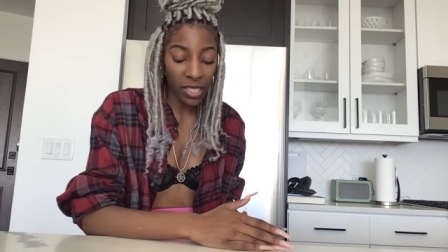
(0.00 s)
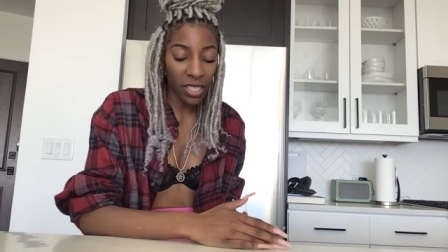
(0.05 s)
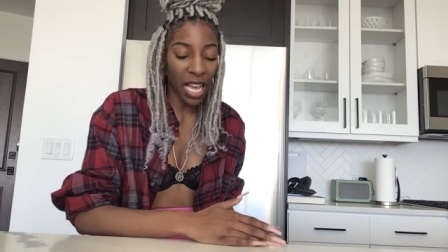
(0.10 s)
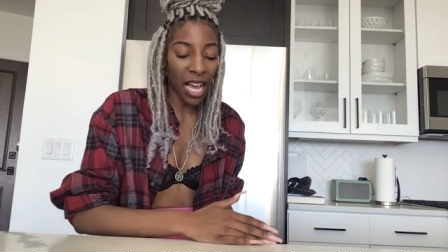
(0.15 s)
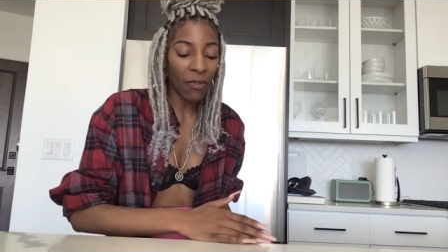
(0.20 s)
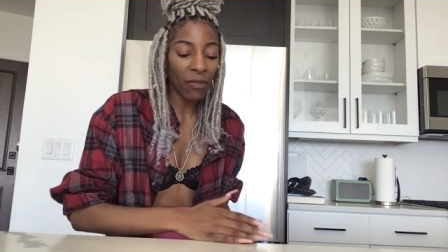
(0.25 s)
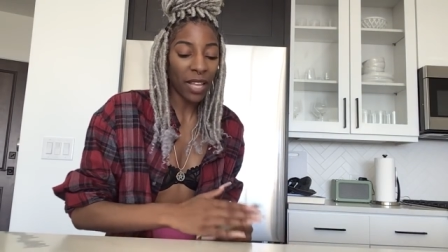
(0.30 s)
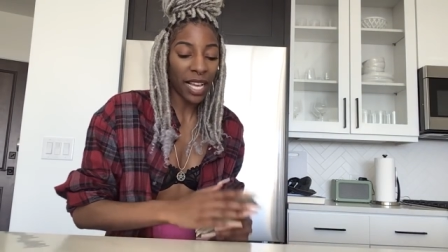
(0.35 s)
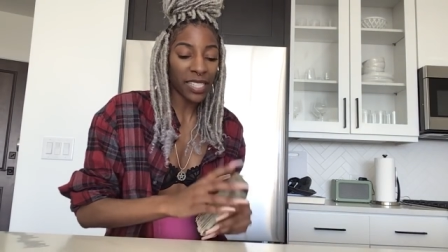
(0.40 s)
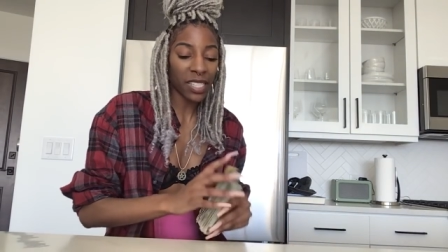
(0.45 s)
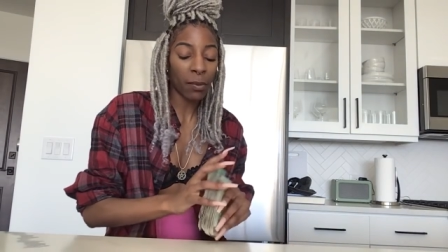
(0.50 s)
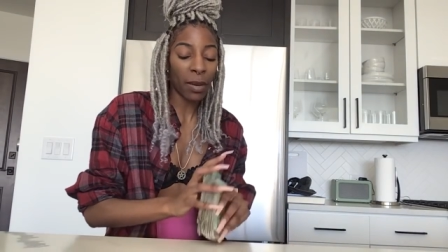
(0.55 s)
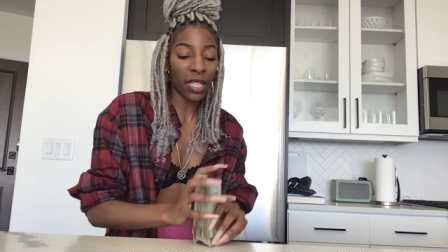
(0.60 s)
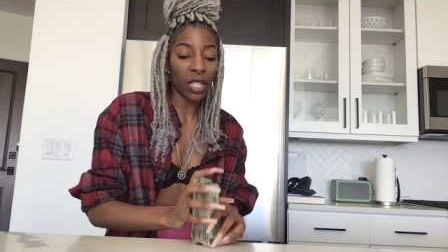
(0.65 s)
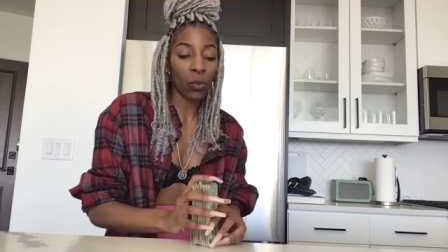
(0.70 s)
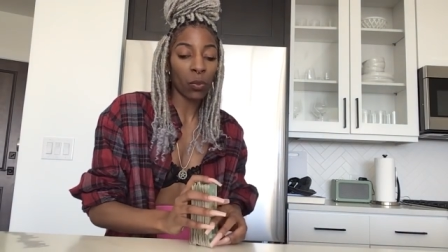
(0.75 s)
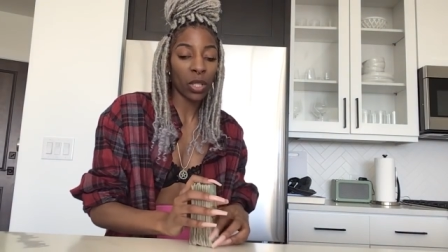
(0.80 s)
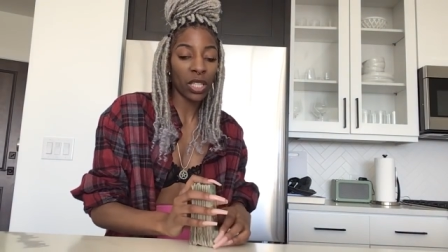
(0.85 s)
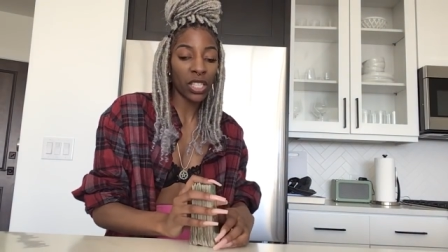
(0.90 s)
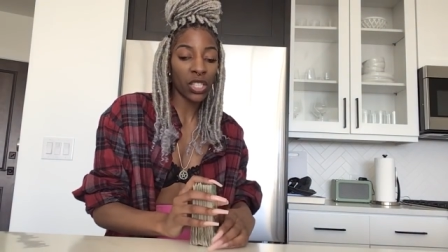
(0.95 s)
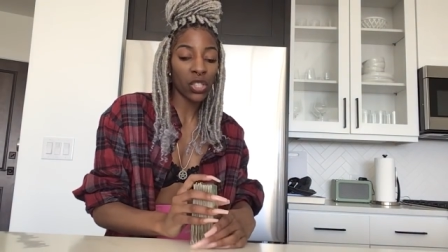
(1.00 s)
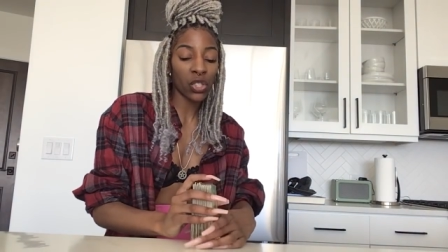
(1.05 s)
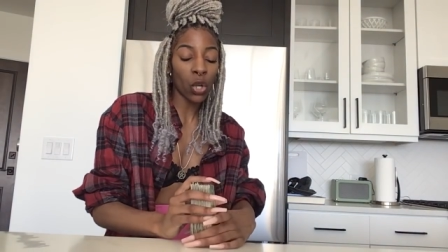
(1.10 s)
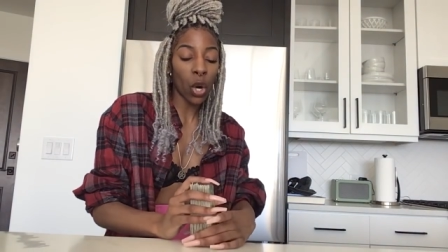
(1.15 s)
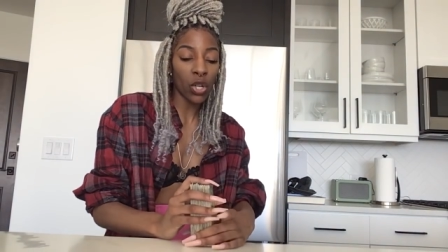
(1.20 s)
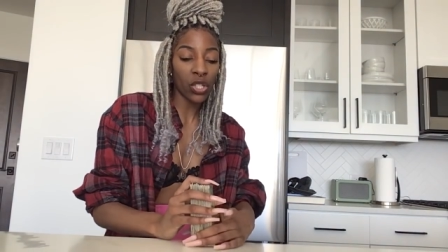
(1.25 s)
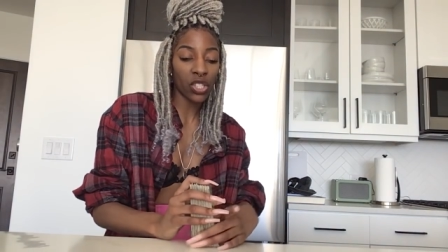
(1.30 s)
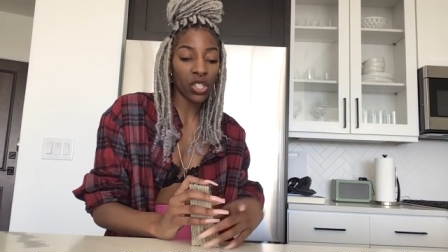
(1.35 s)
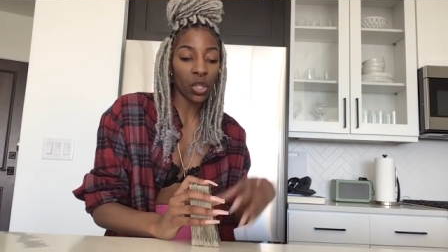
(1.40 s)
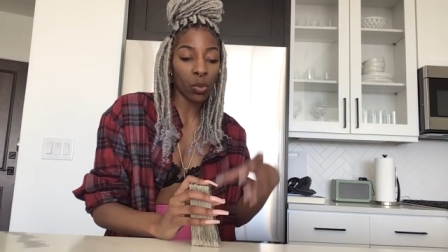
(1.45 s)
I feel like somebody really
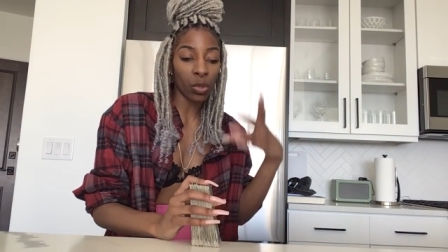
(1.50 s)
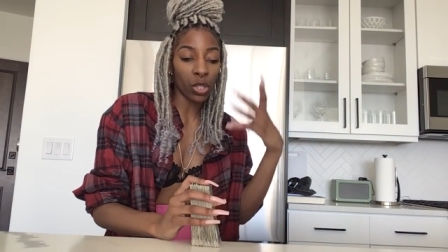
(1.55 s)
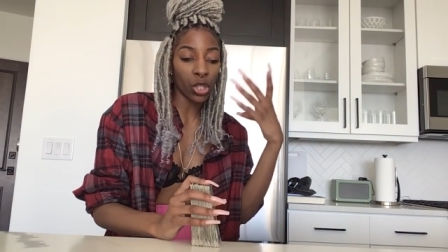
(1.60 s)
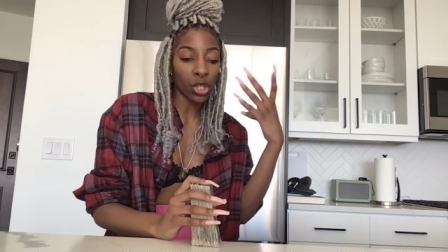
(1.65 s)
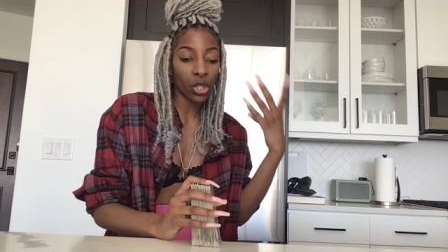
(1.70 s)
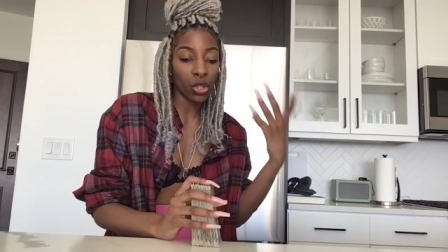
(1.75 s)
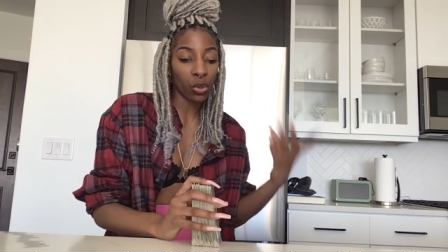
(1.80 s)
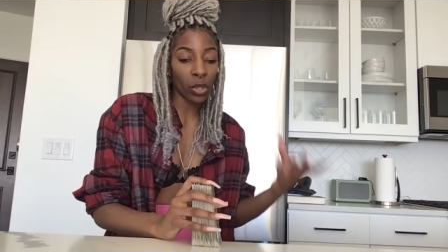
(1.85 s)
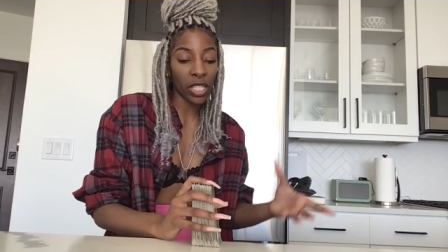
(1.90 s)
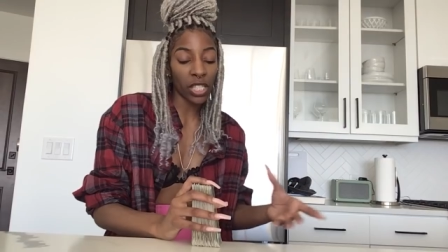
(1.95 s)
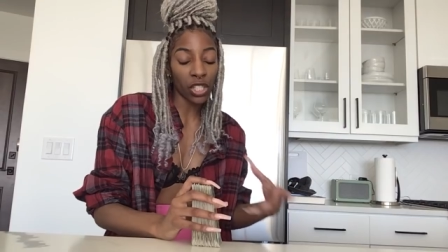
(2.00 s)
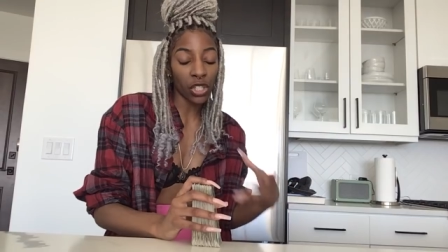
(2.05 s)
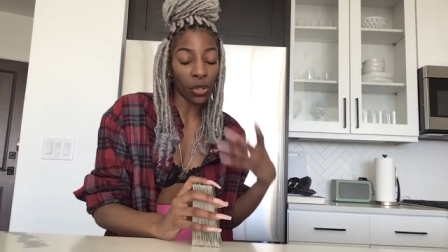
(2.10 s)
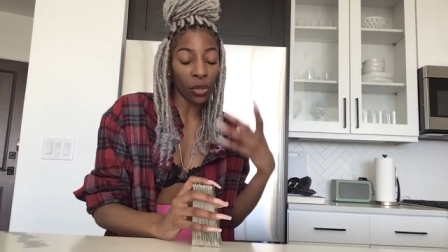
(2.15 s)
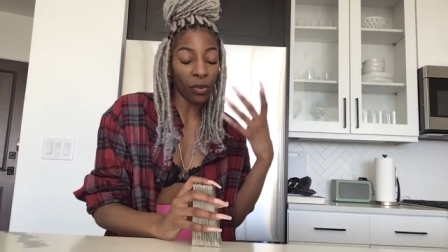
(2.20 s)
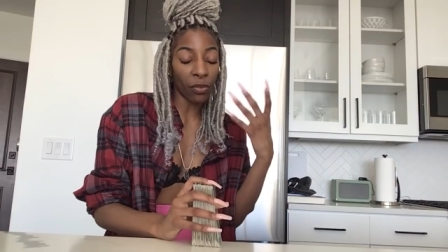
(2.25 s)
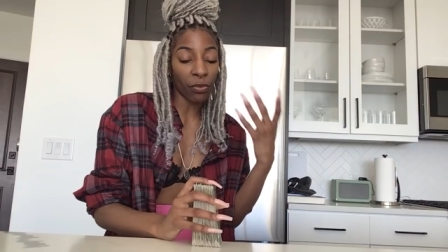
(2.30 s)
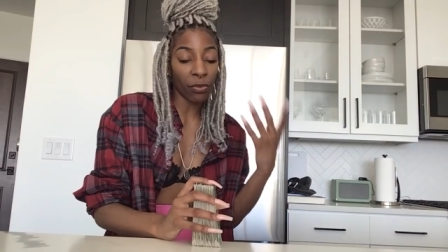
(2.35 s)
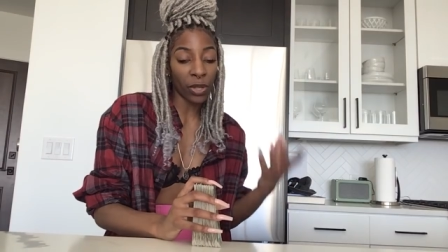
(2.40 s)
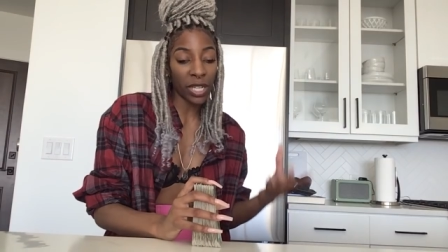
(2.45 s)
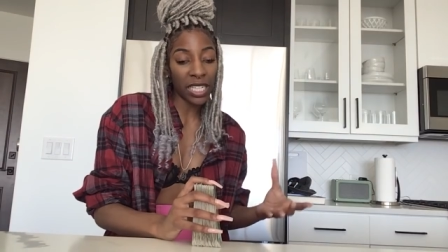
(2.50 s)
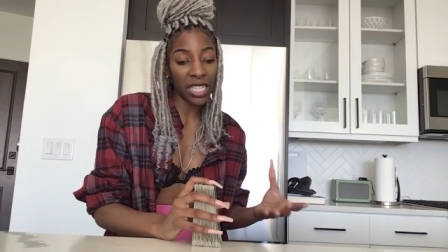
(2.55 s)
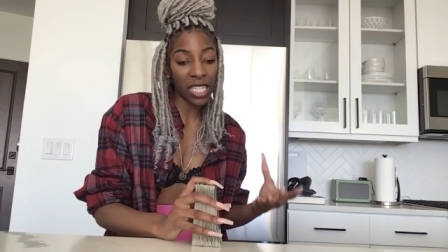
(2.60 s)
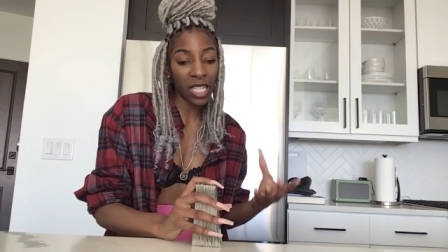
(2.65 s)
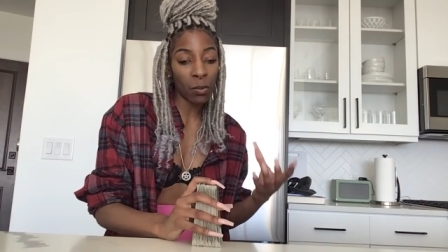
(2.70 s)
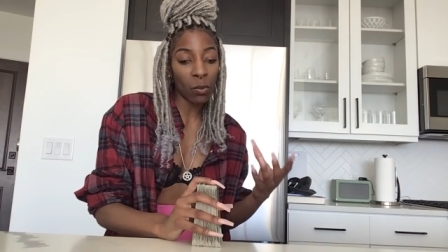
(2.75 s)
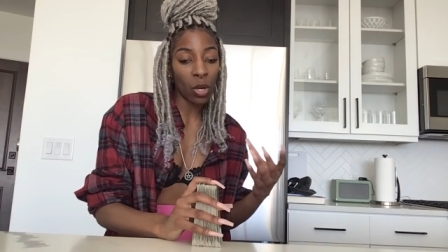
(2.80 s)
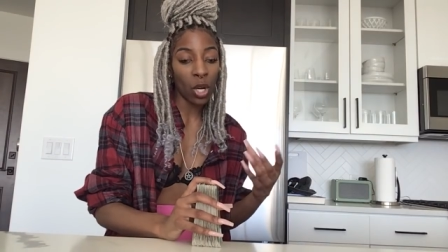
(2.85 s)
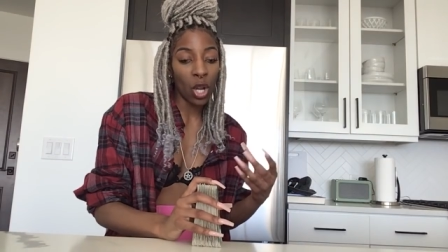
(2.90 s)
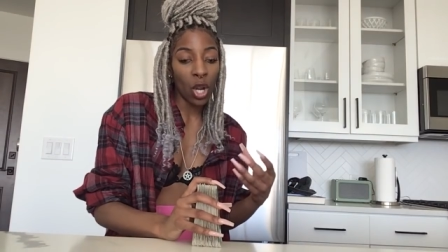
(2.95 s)
starts to restrict your
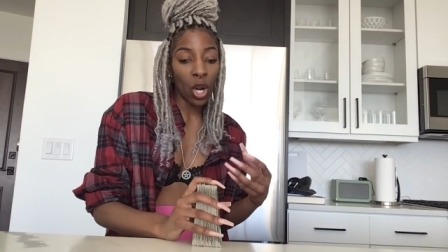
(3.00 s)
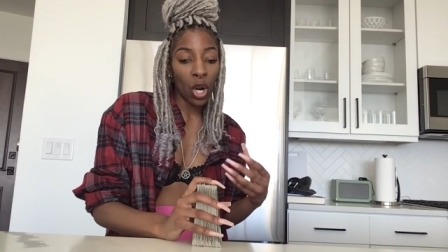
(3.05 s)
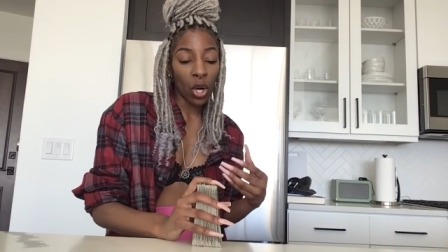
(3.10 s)
freedom